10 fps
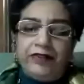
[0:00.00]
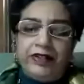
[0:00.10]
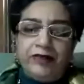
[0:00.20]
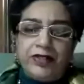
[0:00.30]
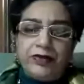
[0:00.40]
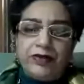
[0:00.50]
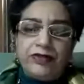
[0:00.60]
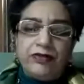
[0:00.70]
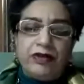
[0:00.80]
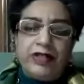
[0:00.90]
individuals
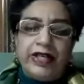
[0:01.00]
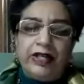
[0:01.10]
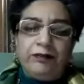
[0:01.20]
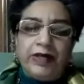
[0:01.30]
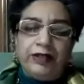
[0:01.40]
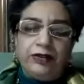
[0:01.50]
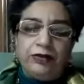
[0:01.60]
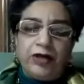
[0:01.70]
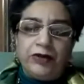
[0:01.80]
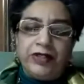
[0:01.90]
do not get married
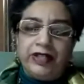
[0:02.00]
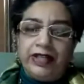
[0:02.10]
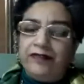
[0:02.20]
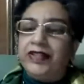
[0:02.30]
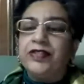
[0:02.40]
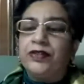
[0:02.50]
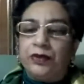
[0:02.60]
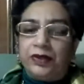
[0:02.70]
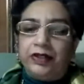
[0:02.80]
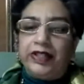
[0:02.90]
throughout their life, that's a
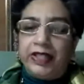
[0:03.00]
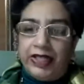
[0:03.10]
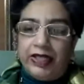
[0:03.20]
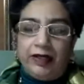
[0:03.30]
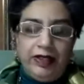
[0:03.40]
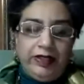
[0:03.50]
total denial.